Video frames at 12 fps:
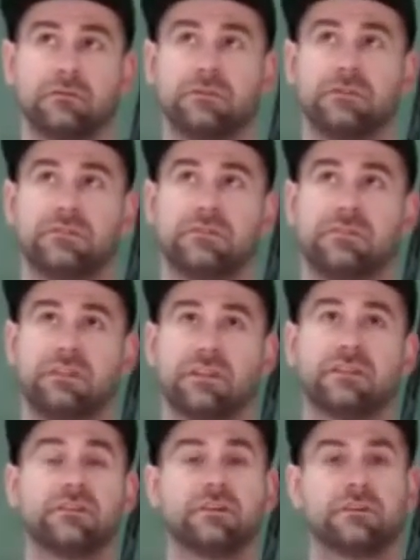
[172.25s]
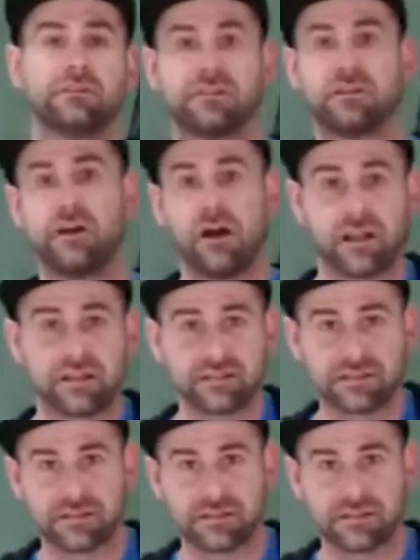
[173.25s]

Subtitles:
6 years in August.